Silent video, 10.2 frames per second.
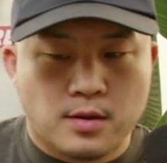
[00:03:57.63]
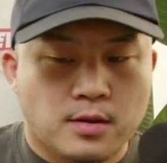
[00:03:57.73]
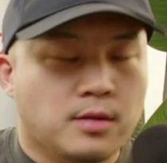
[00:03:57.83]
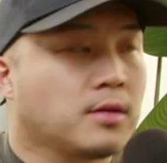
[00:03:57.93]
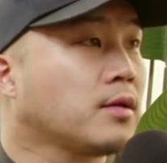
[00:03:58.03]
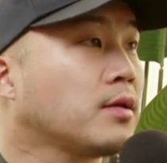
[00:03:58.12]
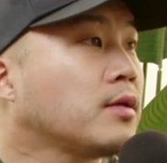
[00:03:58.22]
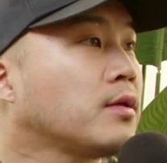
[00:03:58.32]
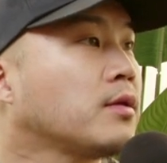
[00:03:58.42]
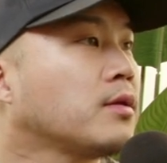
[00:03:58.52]

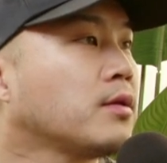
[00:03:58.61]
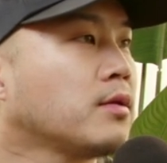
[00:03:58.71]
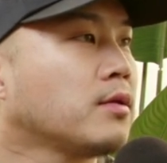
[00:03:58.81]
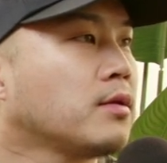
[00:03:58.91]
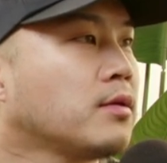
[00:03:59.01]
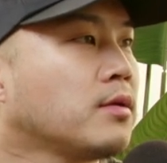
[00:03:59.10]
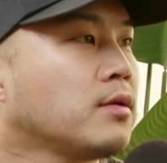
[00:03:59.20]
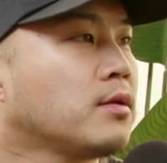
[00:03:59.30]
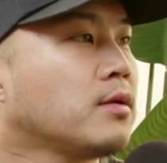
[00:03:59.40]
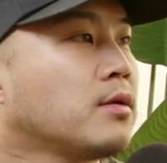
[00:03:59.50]

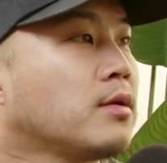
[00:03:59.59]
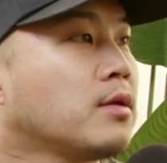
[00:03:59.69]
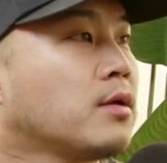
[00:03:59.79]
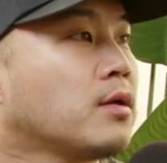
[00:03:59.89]
The person shown says nothing.